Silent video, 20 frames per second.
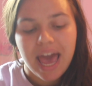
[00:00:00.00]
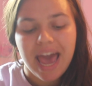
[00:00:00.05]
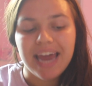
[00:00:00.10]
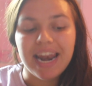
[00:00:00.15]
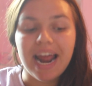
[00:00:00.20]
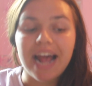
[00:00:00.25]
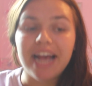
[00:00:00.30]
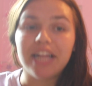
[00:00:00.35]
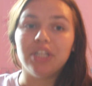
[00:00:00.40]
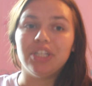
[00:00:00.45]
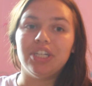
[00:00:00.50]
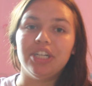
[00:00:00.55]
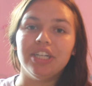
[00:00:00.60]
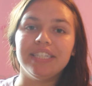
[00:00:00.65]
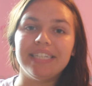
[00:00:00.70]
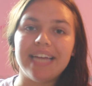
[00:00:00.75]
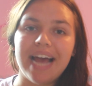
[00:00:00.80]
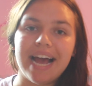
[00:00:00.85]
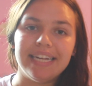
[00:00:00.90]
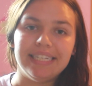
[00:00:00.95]
And I
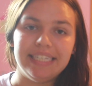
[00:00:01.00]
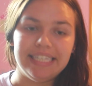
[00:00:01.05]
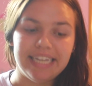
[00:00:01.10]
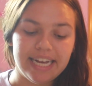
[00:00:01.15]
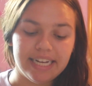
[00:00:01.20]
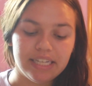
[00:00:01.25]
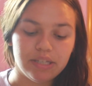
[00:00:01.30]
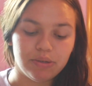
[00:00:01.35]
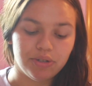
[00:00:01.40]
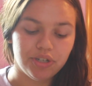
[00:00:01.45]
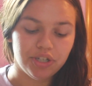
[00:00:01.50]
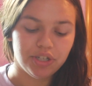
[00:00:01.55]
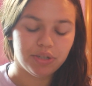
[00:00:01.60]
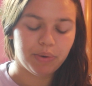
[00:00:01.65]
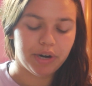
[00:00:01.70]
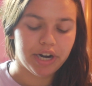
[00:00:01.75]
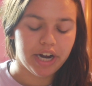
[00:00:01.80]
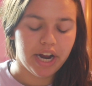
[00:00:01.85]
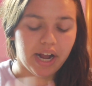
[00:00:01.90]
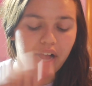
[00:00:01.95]
looked at Dick's, which is
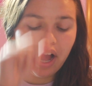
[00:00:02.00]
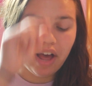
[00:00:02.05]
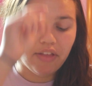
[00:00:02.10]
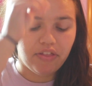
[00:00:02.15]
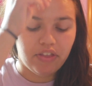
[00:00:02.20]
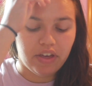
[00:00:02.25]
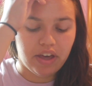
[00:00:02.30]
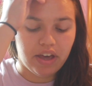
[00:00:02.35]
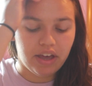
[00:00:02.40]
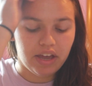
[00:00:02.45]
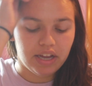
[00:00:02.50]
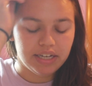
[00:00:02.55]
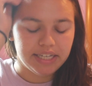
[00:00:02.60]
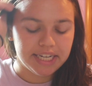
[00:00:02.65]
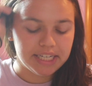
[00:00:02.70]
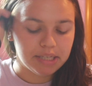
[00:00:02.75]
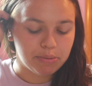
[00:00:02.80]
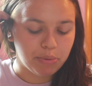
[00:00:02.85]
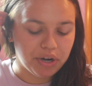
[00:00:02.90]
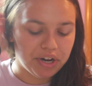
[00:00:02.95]
where I got
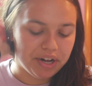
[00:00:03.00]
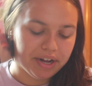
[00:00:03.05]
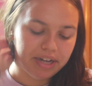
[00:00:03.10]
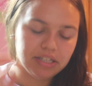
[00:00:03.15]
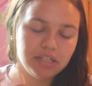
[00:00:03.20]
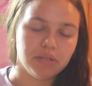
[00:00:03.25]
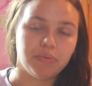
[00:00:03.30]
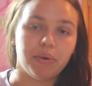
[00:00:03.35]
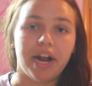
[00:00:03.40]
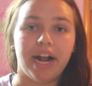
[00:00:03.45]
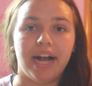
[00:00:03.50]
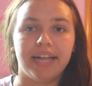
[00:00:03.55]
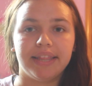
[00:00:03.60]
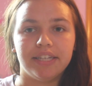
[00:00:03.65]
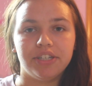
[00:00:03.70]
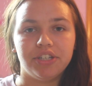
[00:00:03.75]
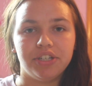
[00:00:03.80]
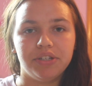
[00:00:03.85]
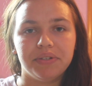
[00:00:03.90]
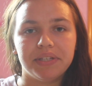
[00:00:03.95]
Dick's Sporting Goods is where I got
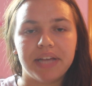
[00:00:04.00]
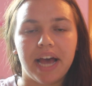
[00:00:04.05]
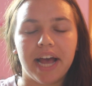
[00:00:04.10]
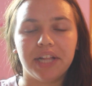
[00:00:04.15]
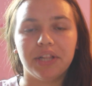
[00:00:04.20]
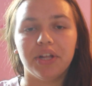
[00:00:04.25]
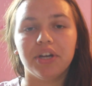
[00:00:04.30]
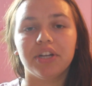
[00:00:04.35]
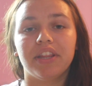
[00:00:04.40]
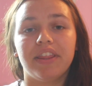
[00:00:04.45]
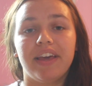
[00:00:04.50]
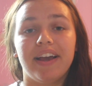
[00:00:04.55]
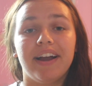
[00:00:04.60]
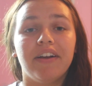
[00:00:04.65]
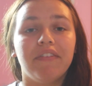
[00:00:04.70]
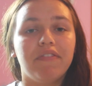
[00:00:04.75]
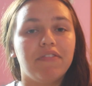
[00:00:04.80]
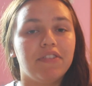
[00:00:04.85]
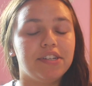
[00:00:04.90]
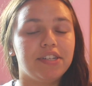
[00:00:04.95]
the shoes. I looked
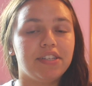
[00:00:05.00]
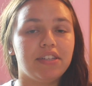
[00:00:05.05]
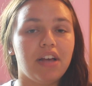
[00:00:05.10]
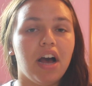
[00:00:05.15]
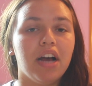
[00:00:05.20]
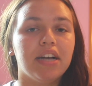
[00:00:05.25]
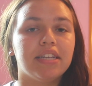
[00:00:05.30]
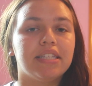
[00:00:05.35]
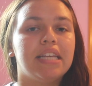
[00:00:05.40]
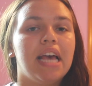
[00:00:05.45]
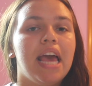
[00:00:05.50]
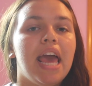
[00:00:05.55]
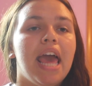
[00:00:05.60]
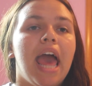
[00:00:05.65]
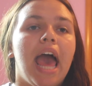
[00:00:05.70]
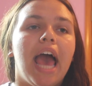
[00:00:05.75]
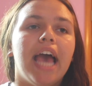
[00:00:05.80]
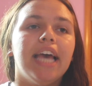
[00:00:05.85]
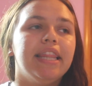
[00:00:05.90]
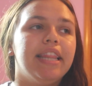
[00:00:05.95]
there for socks,
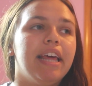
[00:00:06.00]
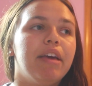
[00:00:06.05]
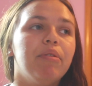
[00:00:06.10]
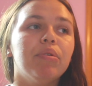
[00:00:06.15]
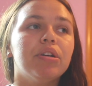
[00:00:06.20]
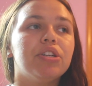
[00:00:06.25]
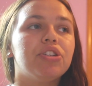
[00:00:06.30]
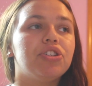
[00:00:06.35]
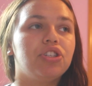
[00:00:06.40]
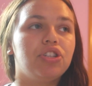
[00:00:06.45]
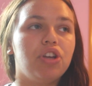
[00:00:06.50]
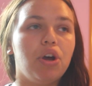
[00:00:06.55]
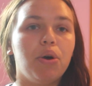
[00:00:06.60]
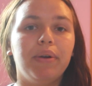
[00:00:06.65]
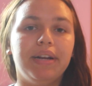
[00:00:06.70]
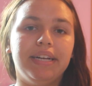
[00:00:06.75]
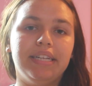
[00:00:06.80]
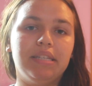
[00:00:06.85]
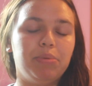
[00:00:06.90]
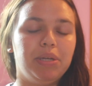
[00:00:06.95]
and they were so
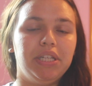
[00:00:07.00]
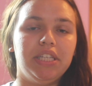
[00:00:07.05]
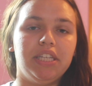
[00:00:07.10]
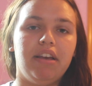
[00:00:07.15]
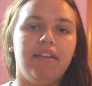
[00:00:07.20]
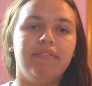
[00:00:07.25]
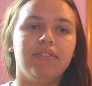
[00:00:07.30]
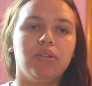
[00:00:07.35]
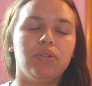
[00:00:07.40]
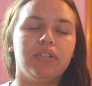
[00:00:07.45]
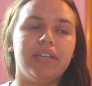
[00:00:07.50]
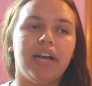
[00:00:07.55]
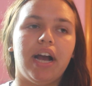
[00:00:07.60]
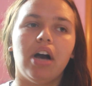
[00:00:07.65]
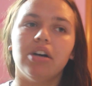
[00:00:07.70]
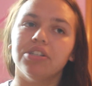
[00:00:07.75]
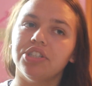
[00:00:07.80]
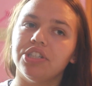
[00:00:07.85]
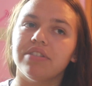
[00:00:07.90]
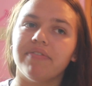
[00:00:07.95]
expensive, so I was like,
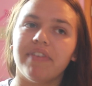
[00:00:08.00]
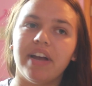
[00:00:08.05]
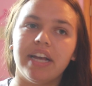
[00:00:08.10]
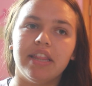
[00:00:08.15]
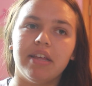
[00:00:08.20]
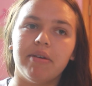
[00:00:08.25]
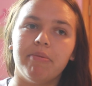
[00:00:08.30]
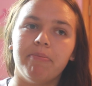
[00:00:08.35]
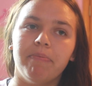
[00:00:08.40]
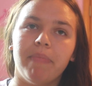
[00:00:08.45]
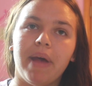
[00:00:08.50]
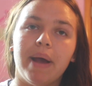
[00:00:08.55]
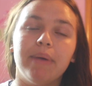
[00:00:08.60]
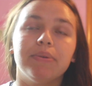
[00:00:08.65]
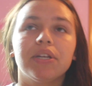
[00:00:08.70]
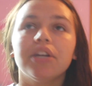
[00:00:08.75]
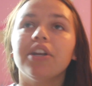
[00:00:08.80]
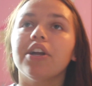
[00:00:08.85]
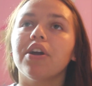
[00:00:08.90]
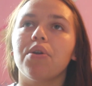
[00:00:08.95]
I'll just find them. I
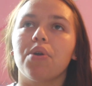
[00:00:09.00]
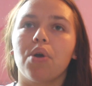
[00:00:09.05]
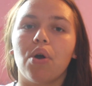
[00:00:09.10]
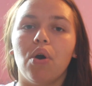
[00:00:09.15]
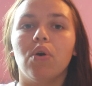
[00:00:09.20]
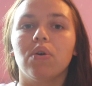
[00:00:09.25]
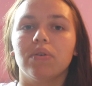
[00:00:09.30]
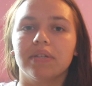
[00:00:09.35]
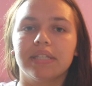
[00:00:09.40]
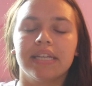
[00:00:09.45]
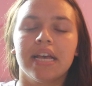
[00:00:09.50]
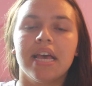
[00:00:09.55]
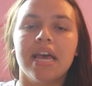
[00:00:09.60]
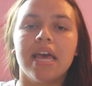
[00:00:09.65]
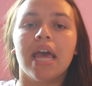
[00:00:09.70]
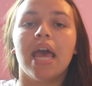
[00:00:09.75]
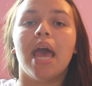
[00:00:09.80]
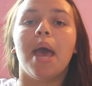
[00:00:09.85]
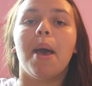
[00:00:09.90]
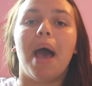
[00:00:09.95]
was gonna go to Kohl's.
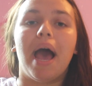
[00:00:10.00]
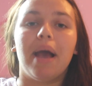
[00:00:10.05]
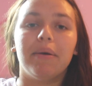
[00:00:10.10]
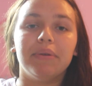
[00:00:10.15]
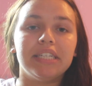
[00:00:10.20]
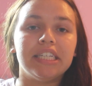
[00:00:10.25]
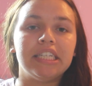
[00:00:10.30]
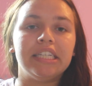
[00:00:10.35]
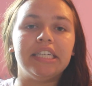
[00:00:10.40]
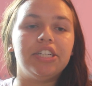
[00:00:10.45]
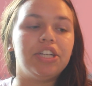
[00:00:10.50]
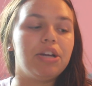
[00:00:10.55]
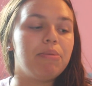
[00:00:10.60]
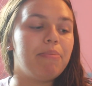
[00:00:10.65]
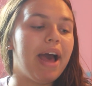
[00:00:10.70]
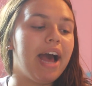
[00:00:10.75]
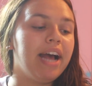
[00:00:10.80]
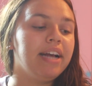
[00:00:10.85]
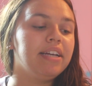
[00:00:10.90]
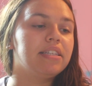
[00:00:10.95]
I went to TJ
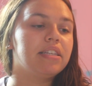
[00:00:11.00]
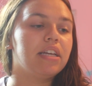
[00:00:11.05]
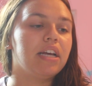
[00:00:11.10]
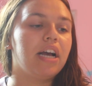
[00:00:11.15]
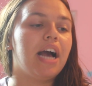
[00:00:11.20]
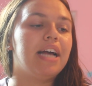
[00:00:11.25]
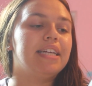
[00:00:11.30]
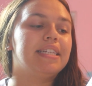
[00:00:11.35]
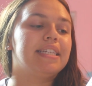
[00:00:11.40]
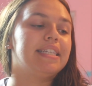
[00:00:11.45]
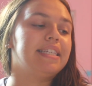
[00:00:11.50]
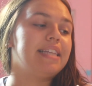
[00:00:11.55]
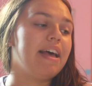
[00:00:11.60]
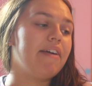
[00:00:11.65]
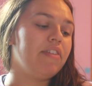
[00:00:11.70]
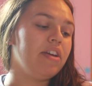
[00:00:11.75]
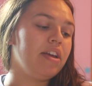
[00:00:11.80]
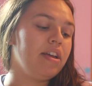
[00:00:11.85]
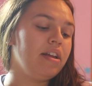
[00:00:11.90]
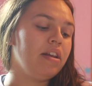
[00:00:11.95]
Maxx, got
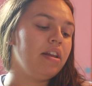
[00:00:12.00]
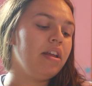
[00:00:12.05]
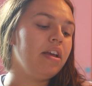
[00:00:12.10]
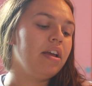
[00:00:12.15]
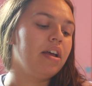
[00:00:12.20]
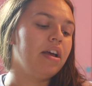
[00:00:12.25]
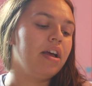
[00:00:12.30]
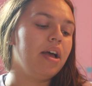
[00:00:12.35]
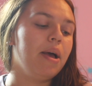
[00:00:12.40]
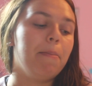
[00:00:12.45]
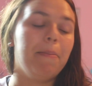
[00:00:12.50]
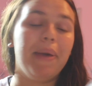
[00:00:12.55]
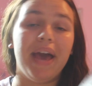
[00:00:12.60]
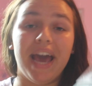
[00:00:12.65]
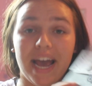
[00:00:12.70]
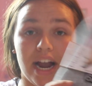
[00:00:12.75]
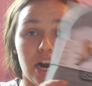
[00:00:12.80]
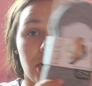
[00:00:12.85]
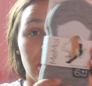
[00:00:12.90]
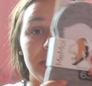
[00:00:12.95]
7
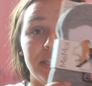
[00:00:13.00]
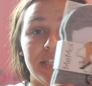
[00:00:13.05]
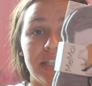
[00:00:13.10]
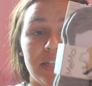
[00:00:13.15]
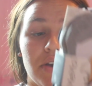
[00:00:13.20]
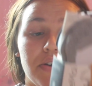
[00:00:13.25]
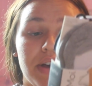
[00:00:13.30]
pairs,